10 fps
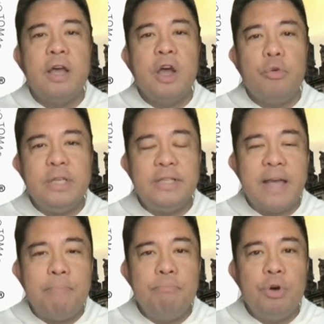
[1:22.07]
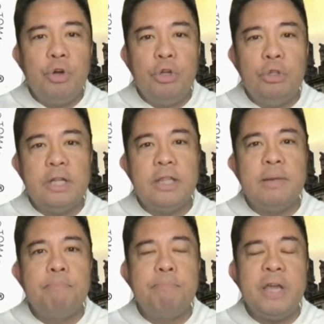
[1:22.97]
resembled the
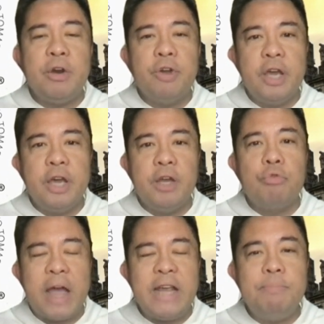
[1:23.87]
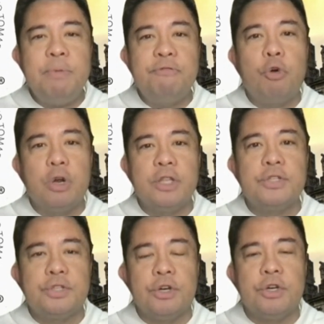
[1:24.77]
period right before the
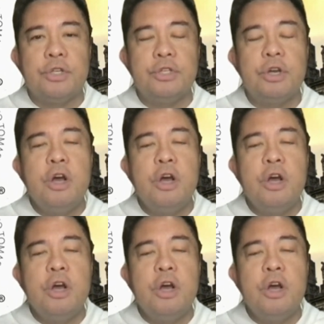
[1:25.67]
surge.